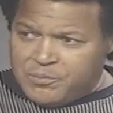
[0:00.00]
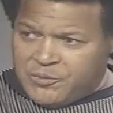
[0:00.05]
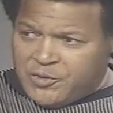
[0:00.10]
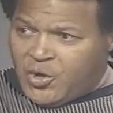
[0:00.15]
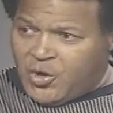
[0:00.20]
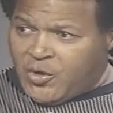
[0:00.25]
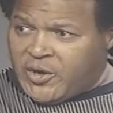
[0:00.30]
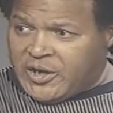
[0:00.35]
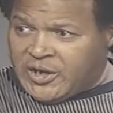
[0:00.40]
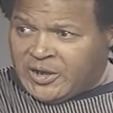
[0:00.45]

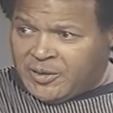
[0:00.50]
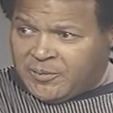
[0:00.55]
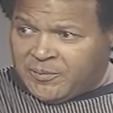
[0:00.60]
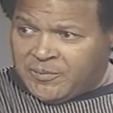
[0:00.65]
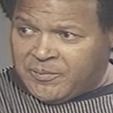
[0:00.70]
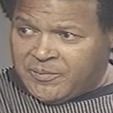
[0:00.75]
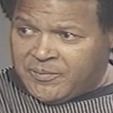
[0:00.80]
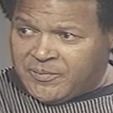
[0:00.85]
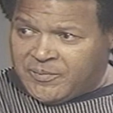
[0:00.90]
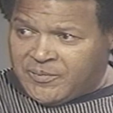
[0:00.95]
Knowing
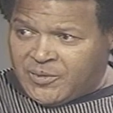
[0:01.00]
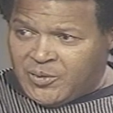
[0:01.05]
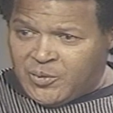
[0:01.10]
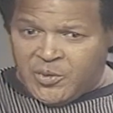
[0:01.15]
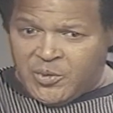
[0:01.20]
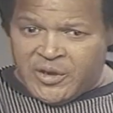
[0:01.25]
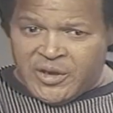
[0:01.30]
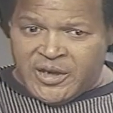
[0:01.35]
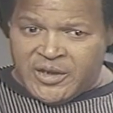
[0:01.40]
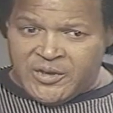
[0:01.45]
him the
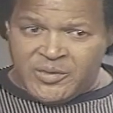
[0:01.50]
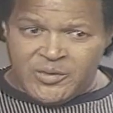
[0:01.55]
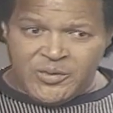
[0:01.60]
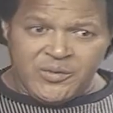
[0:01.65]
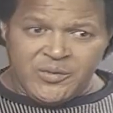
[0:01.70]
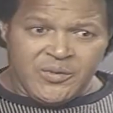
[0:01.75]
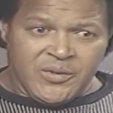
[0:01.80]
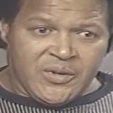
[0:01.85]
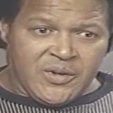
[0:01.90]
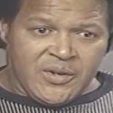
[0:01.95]
way I do,
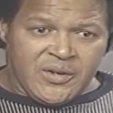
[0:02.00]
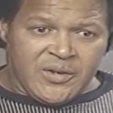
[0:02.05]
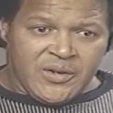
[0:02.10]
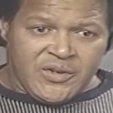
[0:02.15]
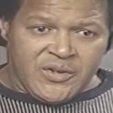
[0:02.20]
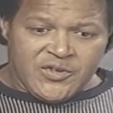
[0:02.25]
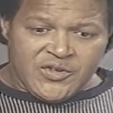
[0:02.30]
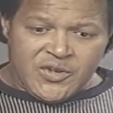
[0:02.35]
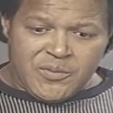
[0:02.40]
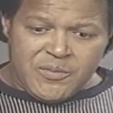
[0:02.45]

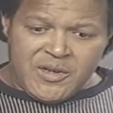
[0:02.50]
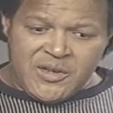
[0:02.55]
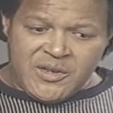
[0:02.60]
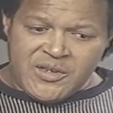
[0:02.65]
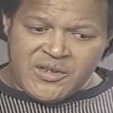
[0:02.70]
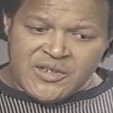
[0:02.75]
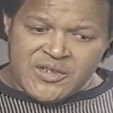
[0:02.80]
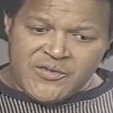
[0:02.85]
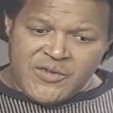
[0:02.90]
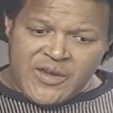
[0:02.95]
so many
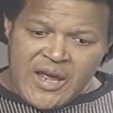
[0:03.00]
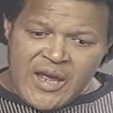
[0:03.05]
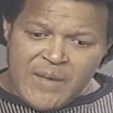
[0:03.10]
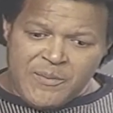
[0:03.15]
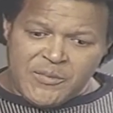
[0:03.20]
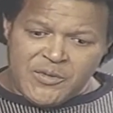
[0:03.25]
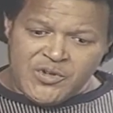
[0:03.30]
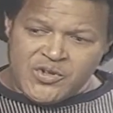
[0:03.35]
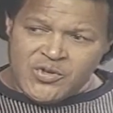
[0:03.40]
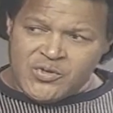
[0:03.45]
things have
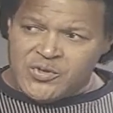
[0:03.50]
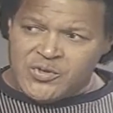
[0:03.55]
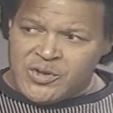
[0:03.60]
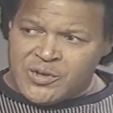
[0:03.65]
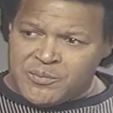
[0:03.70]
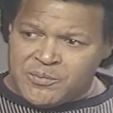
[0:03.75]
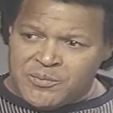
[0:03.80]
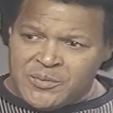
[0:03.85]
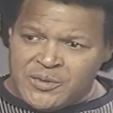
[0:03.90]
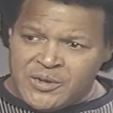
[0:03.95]
happened to
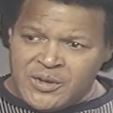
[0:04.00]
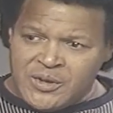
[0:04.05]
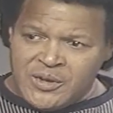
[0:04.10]
him